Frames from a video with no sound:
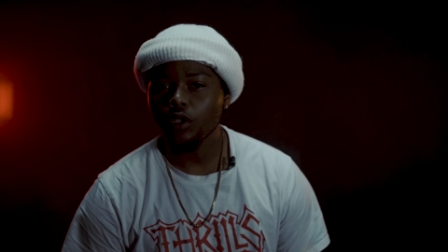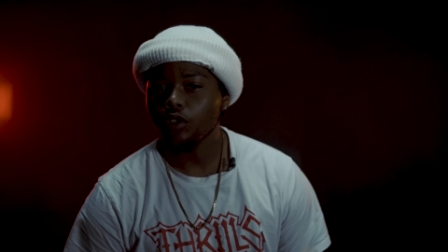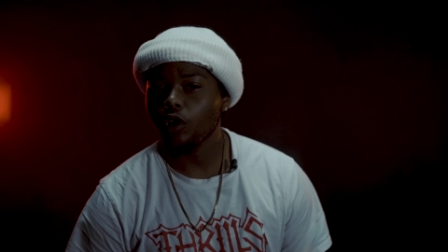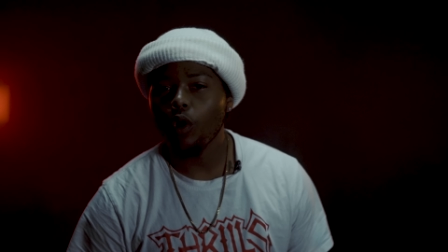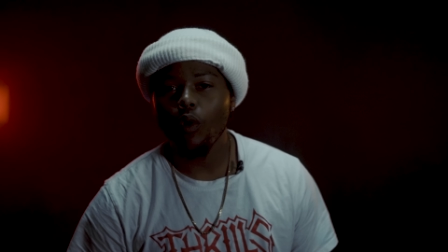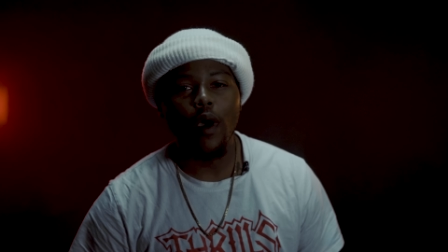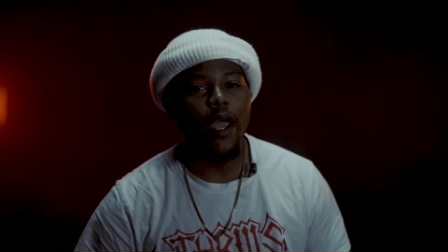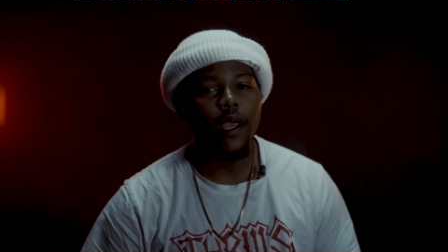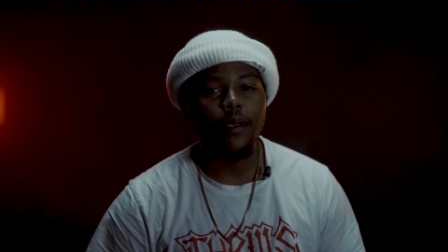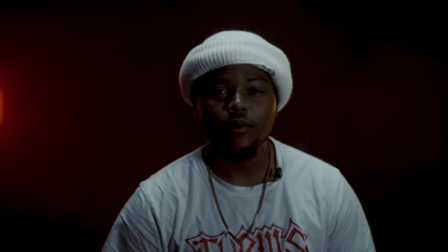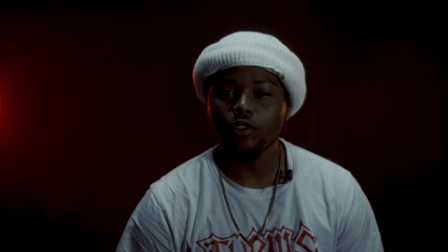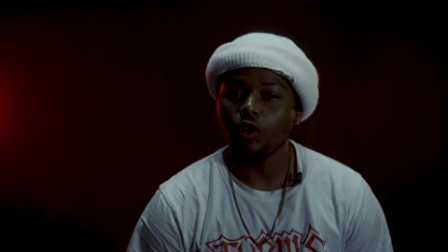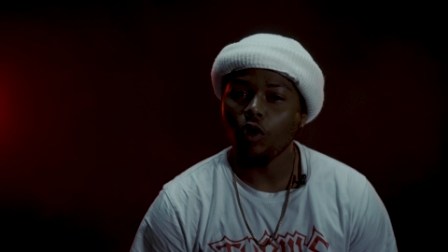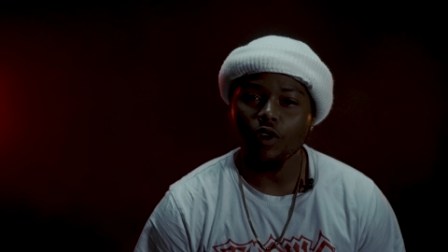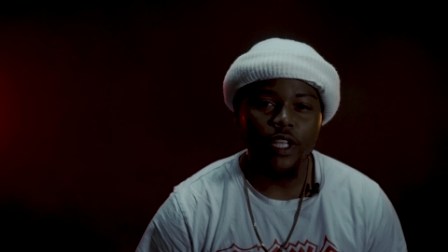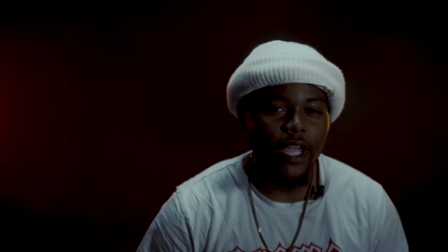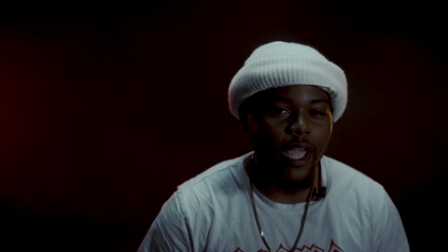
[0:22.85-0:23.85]
No M's.
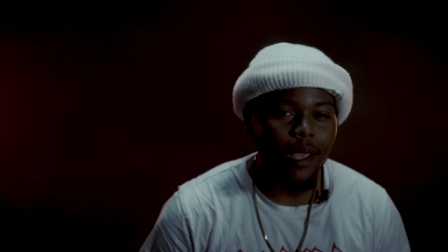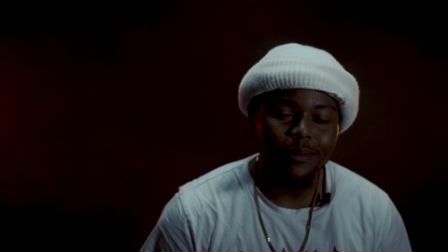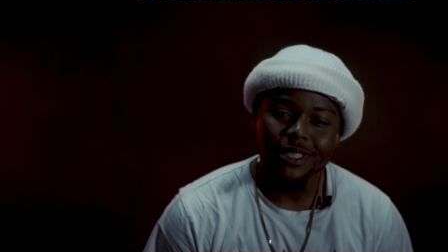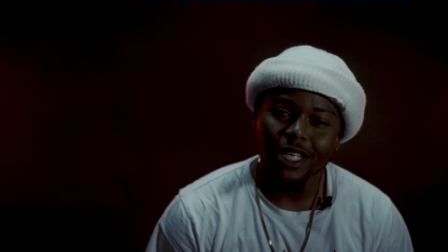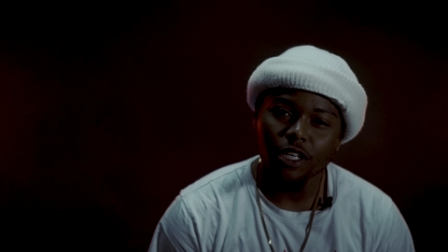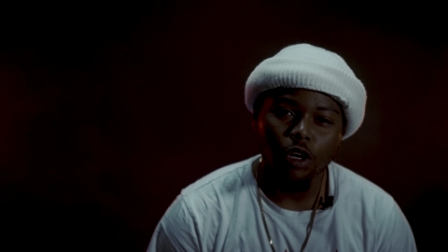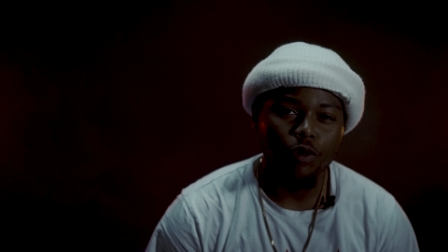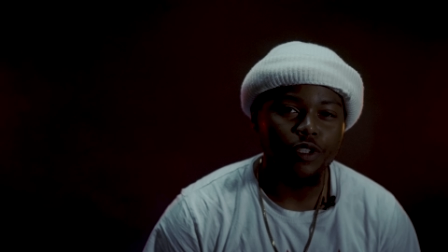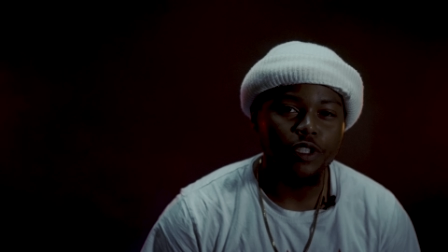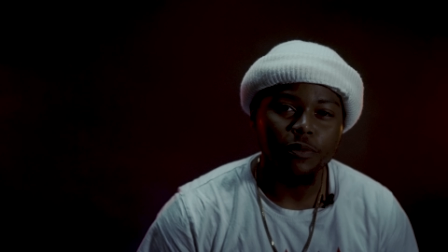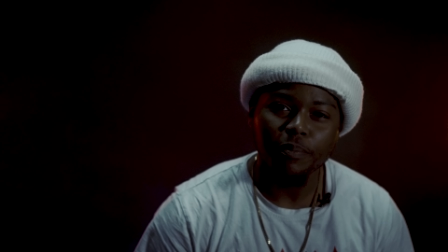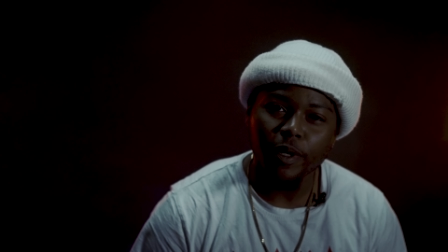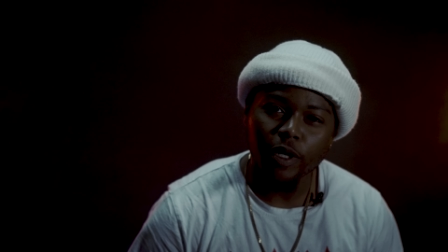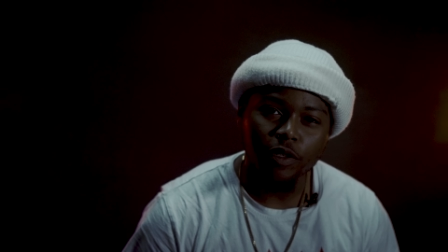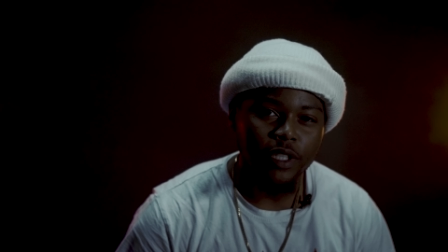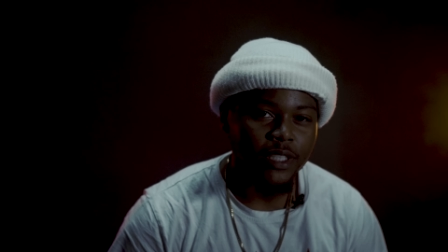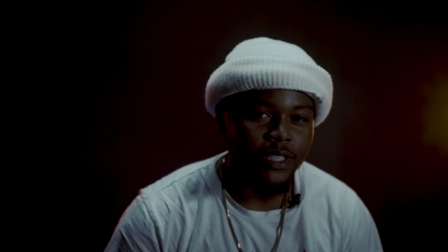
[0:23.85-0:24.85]
The only M's I know is
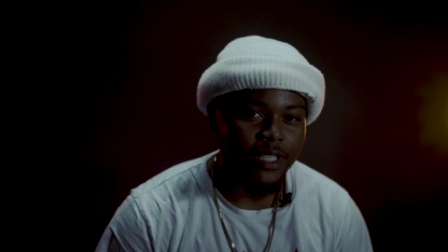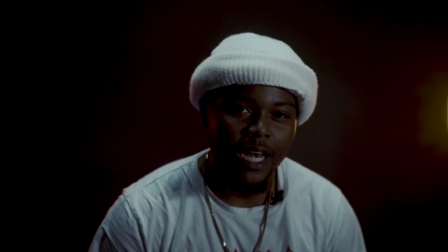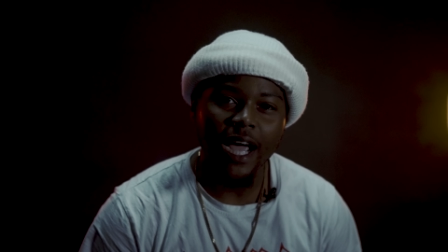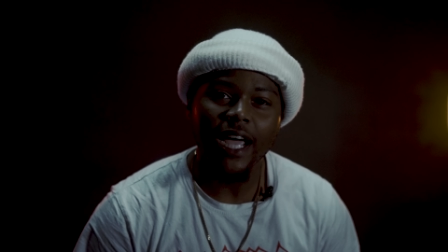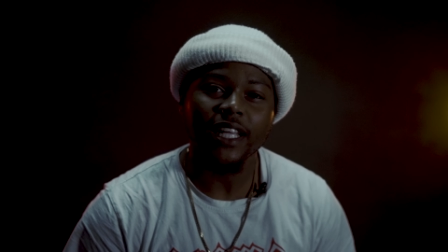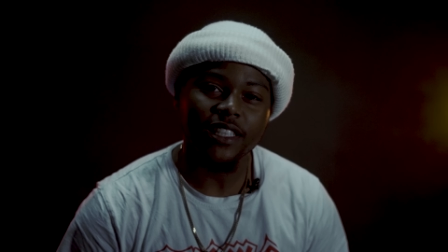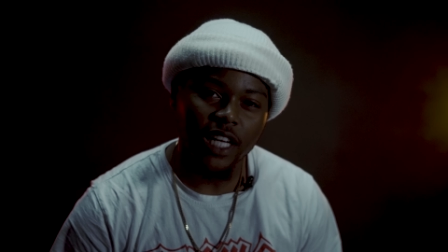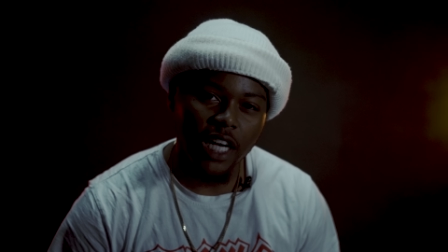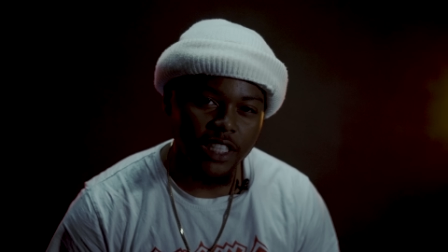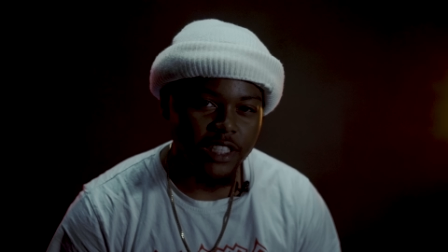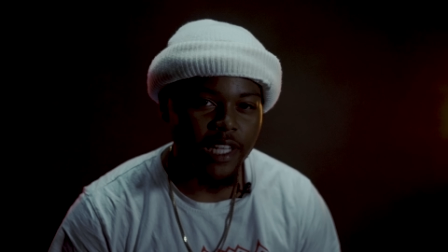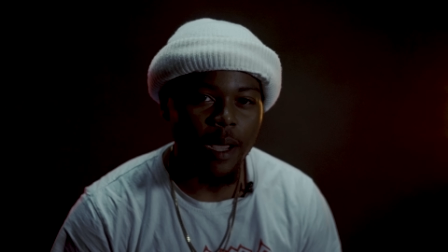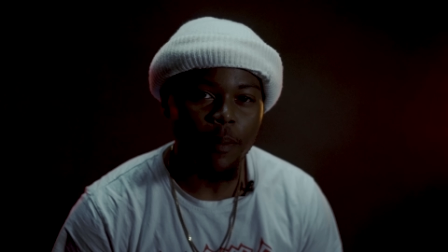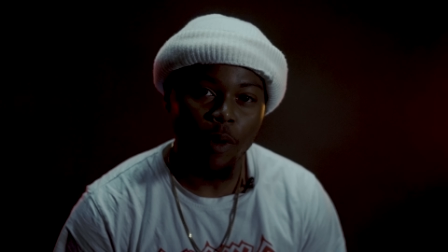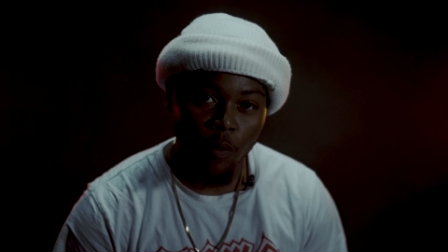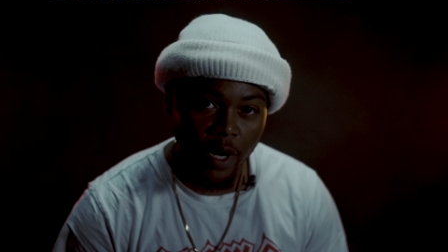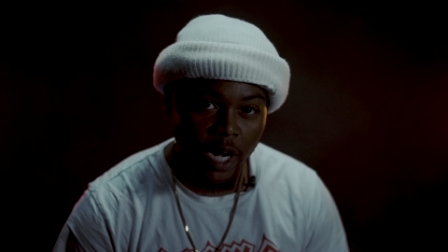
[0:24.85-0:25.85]
millions. And I ain't touch
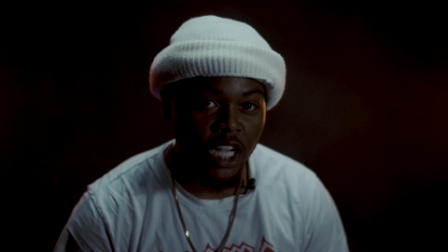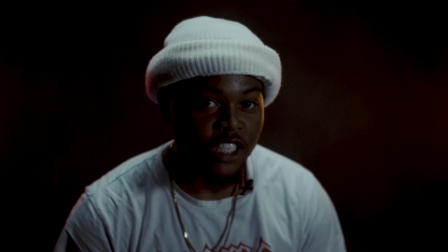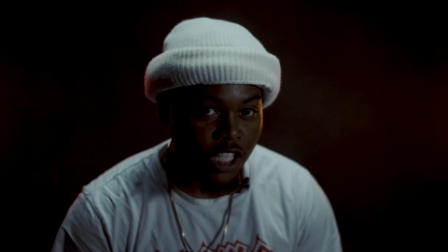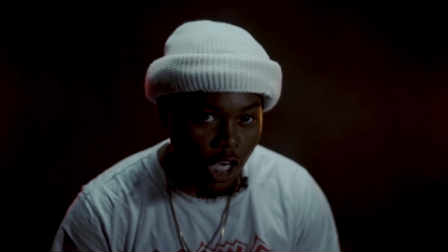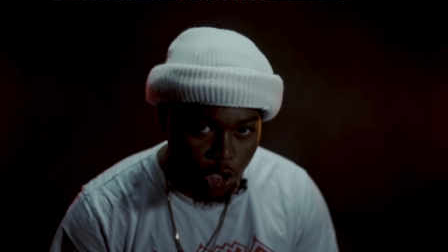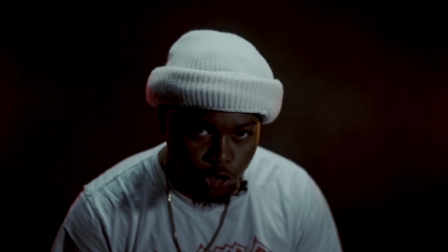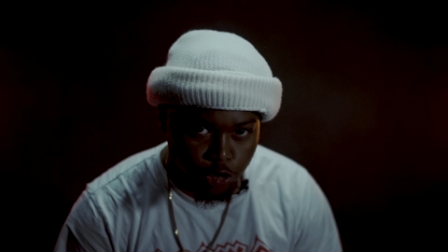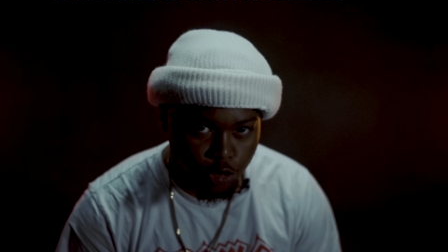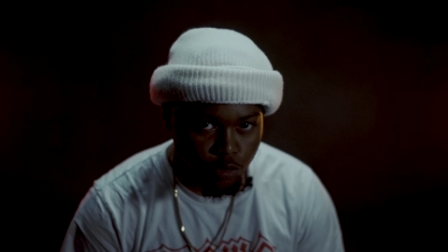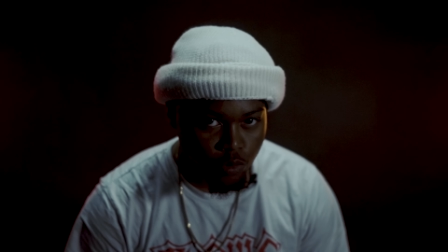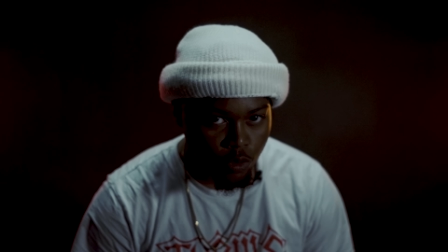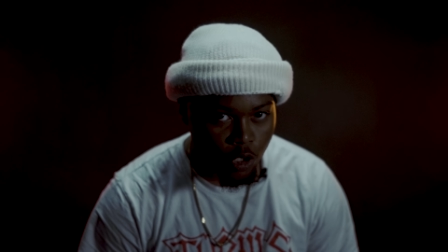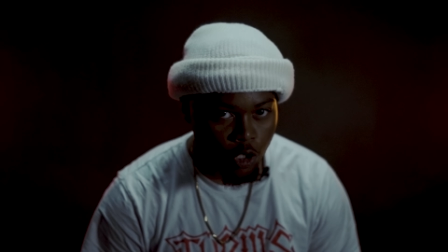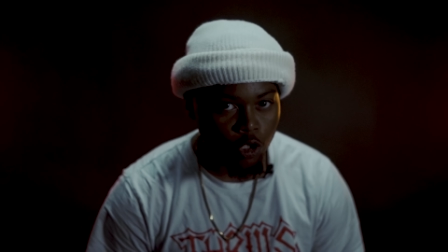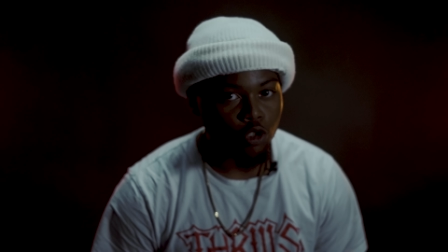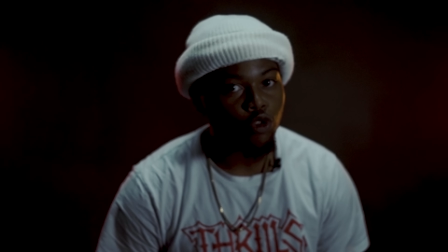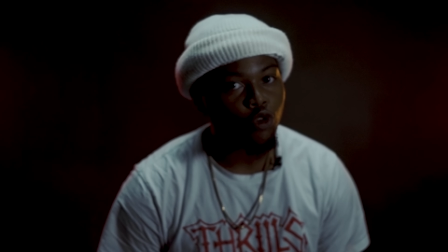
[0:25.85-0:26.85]
that. But when I touch
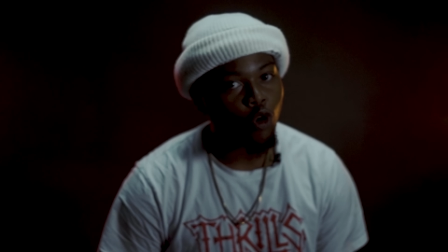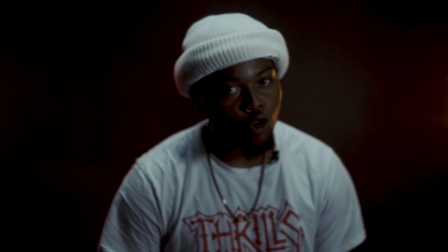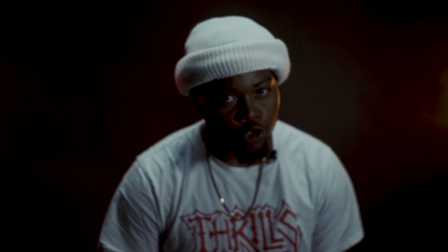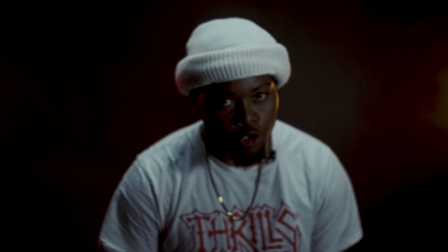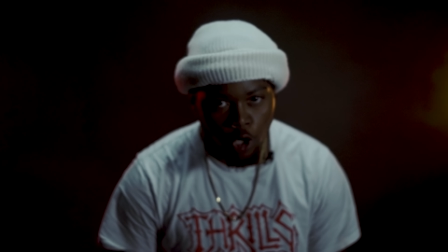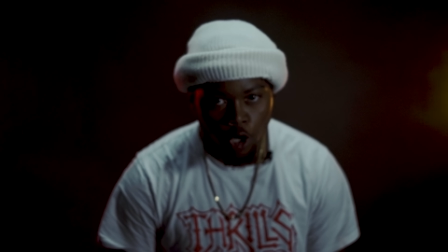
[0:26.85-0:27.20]
you, you won't